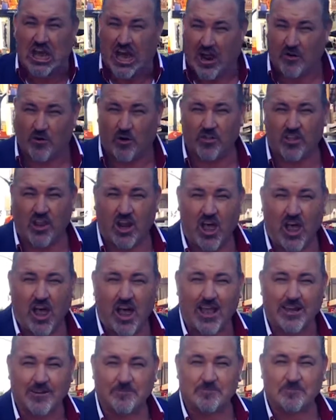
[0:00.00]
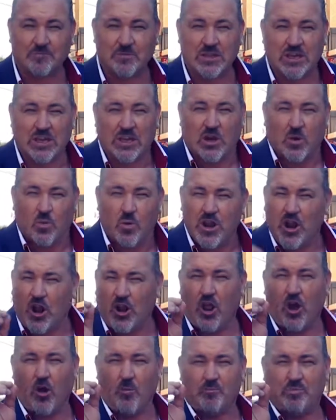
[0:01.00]
are on the line. We don't
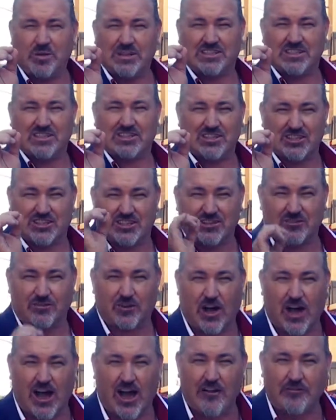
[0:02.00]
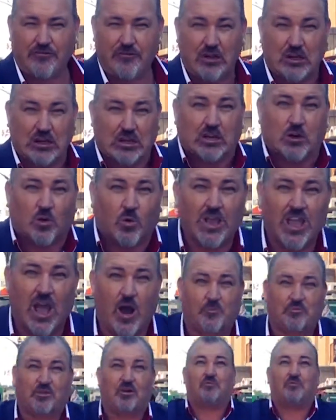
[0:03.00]
help businesses survive, we help them